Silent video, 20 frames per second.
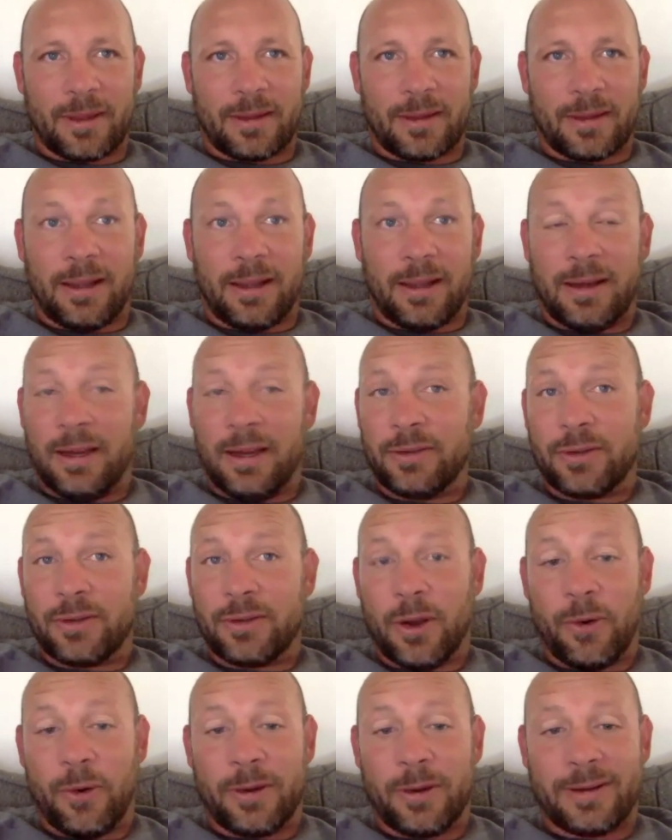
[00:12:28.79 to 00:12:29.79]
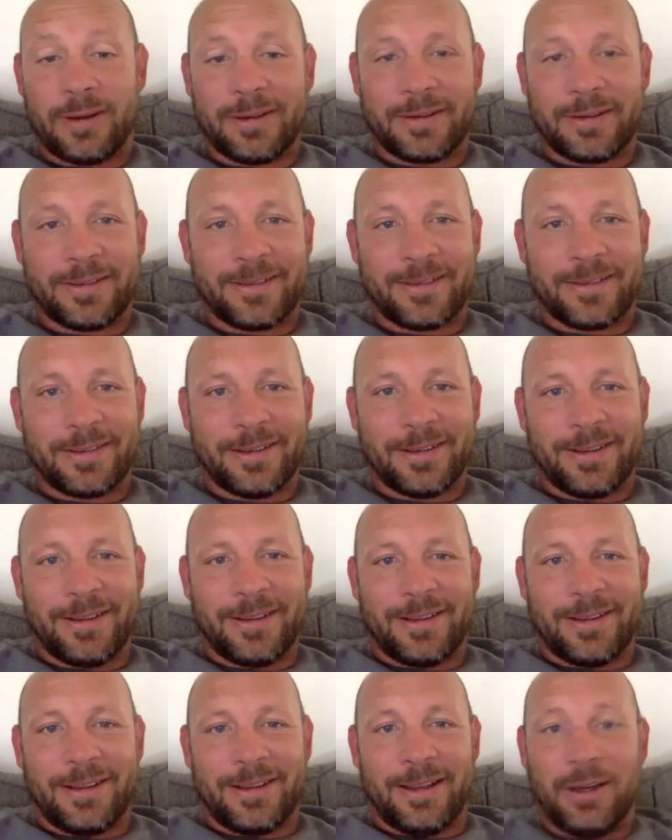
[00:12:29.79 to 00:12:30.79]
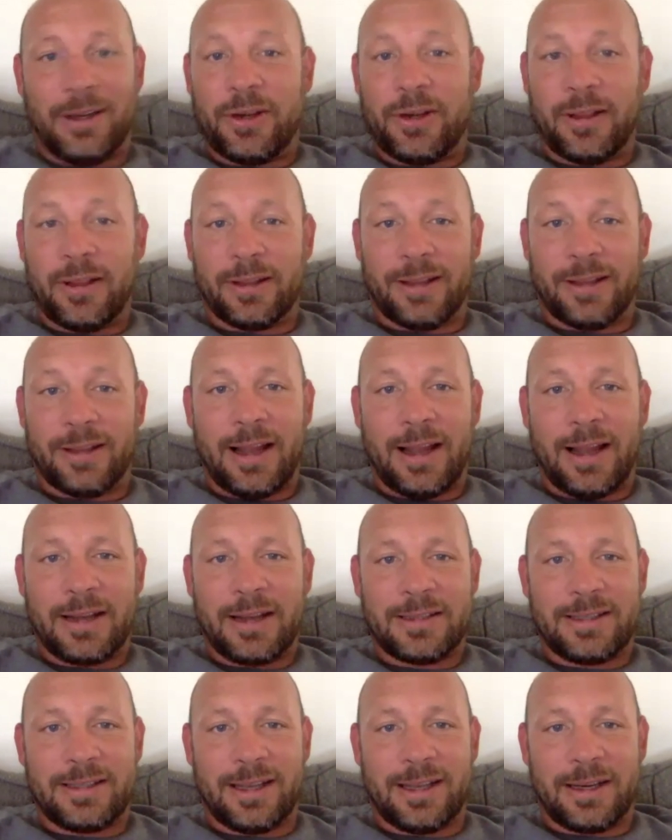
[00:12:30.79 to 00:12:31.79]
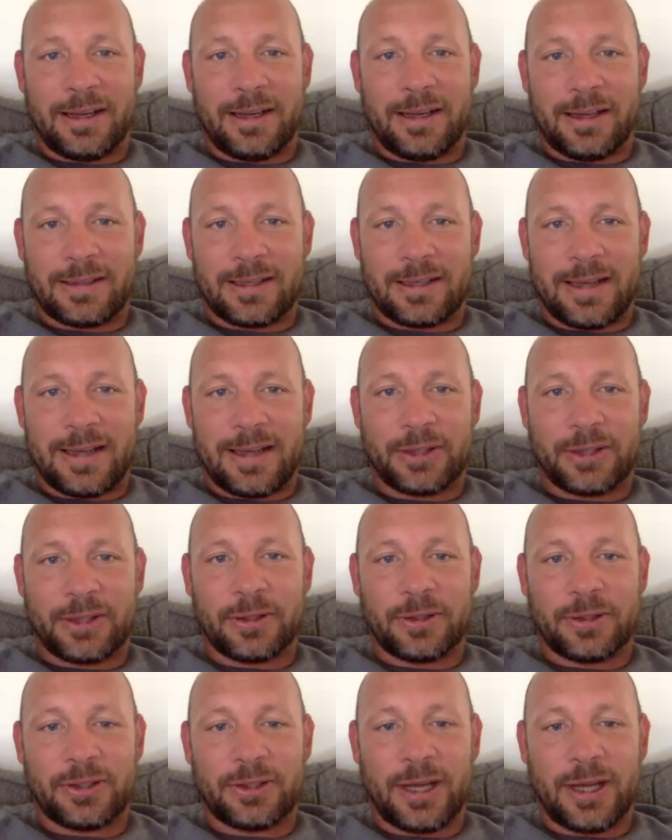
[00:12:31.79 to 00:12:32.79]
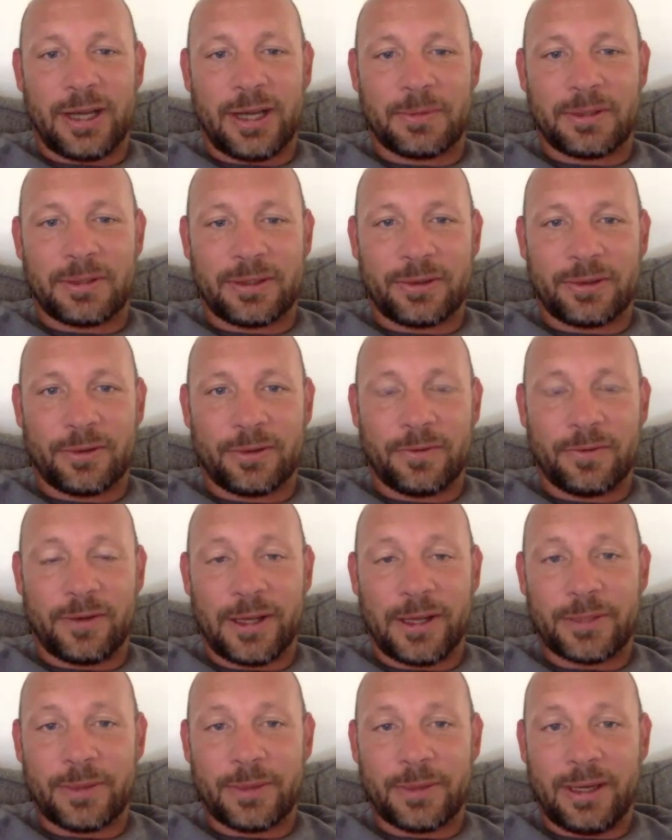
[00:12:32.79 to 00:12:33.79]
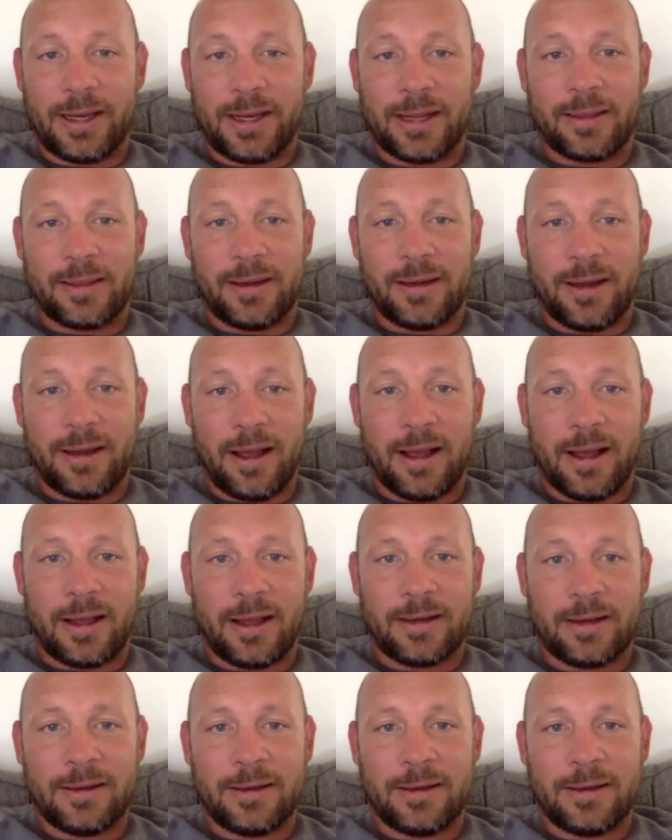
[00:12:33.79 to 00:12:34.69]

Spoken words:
and he's going into the Lions Den against the national champs as a true freshman. He got the nod.